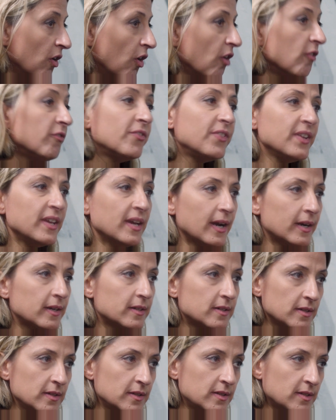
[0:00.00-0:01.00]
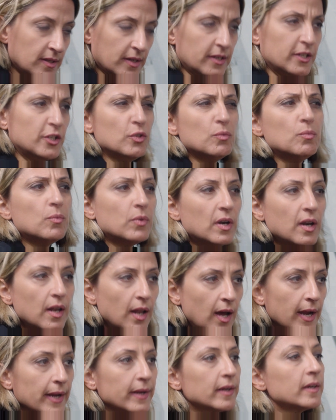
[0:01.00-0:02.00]
of the actors that you would
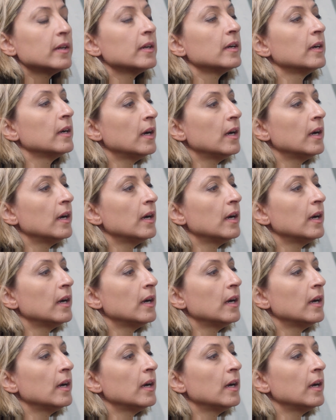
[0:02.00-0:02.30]
like,